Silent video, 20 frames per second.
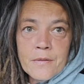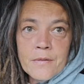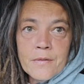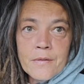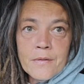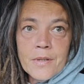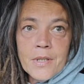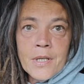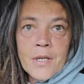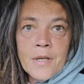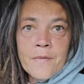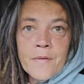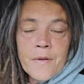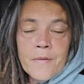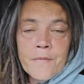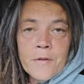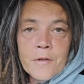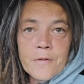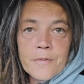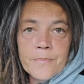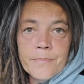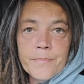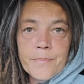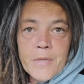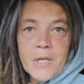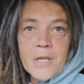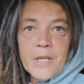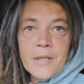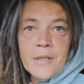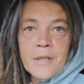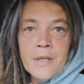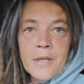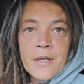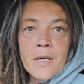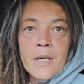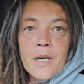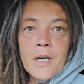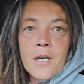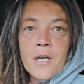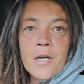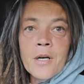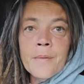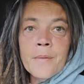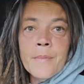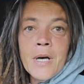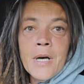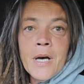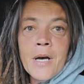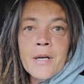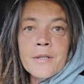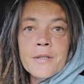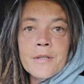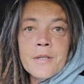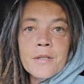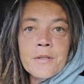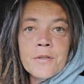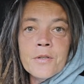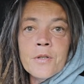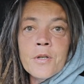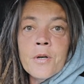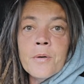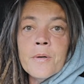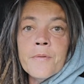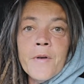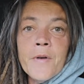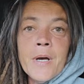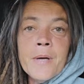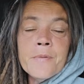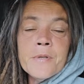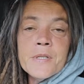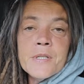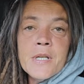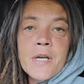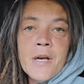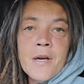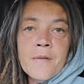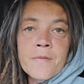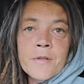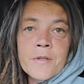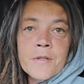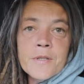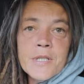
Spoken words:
that I've ever made. If I was to ever,